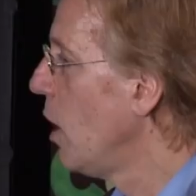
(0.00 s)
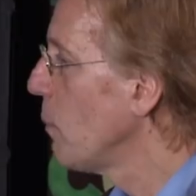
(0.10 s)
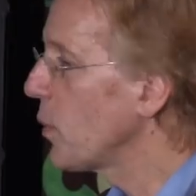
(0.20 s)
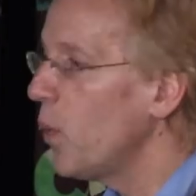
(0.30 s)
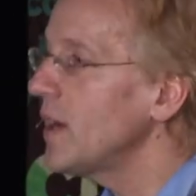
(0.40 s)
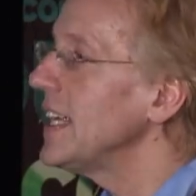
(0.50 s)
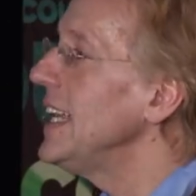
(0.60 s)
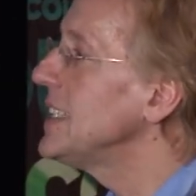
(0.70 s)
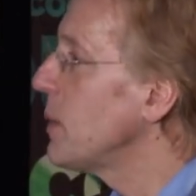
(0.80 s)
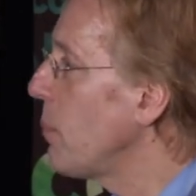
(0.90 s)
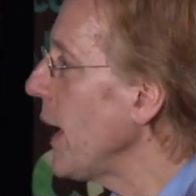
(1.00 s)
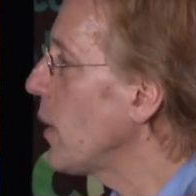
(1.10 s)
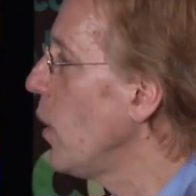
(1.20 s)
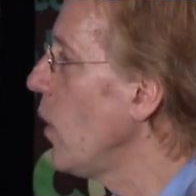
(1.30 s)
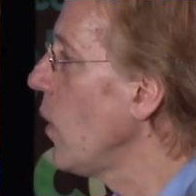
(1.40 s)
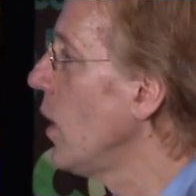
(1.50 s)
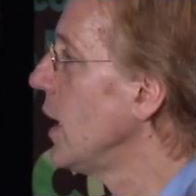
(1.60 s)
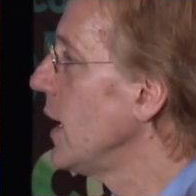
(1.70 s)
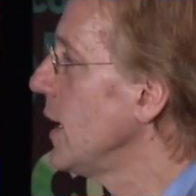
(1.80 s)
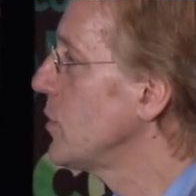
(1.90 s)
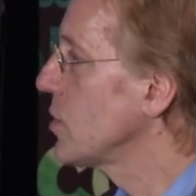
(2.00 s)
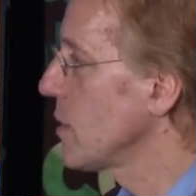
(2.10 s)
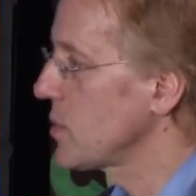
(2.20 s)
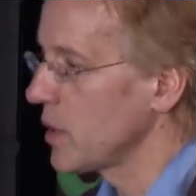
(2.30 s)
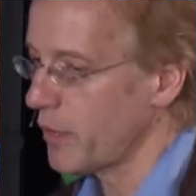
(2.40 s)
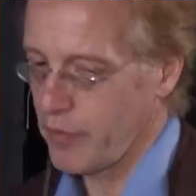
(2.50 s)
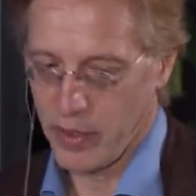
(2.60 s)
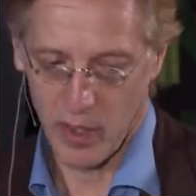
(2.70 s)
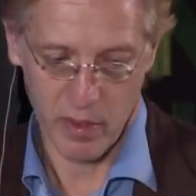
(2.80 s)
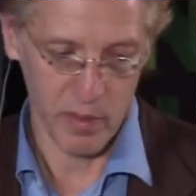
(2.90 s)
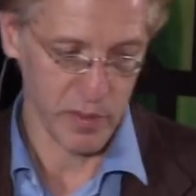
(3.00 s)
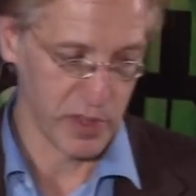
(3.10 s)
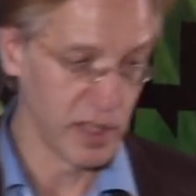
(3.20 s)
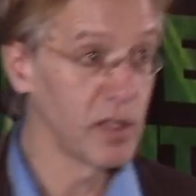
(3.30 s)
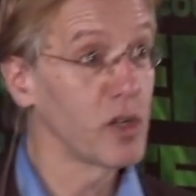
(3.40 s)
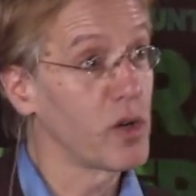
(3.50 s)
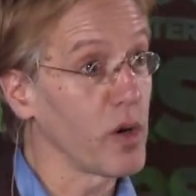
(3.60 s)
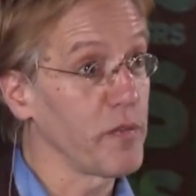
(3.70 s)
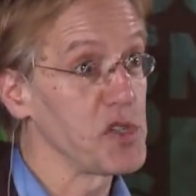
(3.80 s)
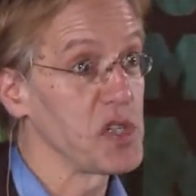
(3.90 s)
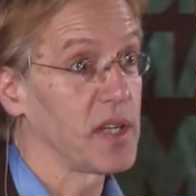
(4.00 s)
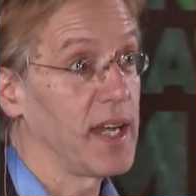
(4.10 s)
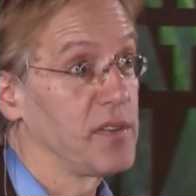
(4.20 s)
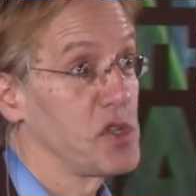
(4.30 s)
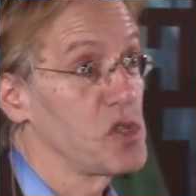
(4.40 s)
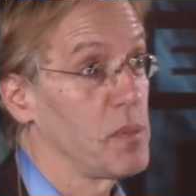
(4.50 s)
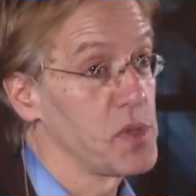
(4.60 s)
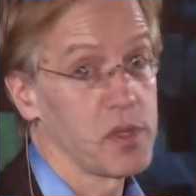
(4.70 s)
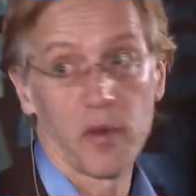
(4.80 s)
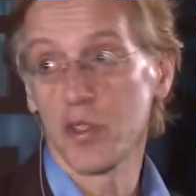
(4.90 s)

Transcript: But what is a black hole in terms of the curvature again, the geometry of